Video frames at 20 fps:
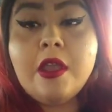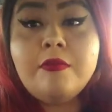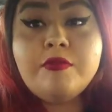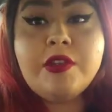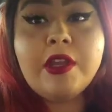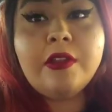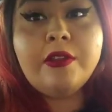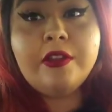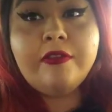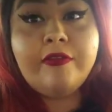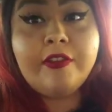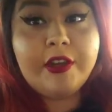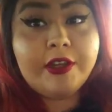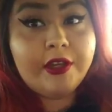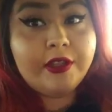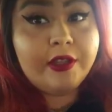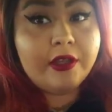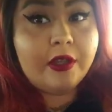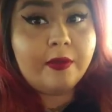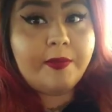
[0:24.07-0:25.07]
trying to look for
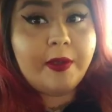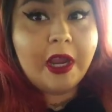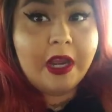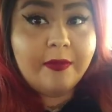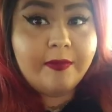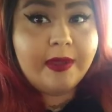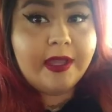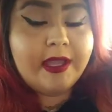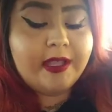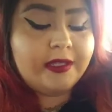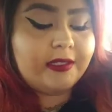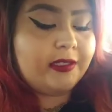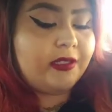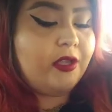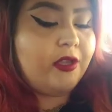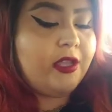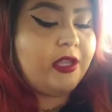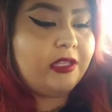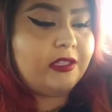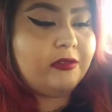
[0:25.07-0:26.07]
another apartment so
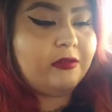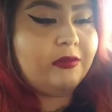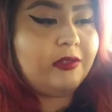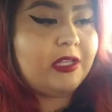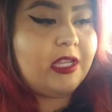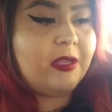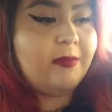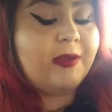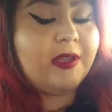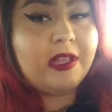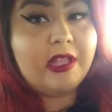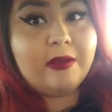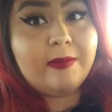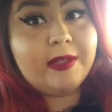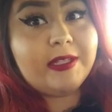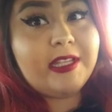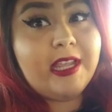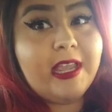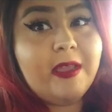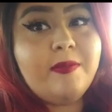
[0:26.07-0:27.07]
that's what's taking me a lot of
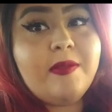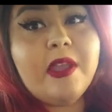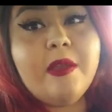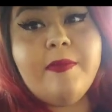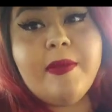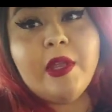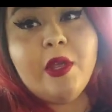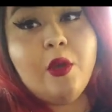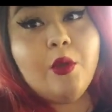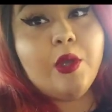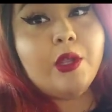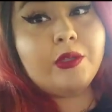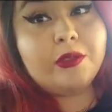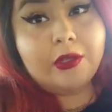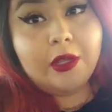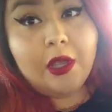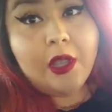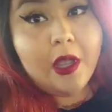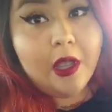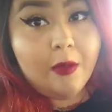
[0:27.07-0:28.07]
time. time i've been going
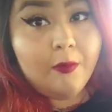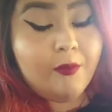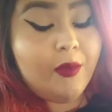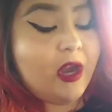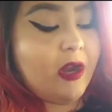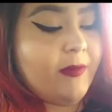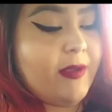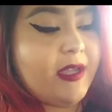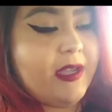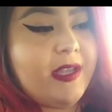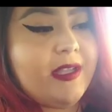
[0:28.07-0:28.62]
apartment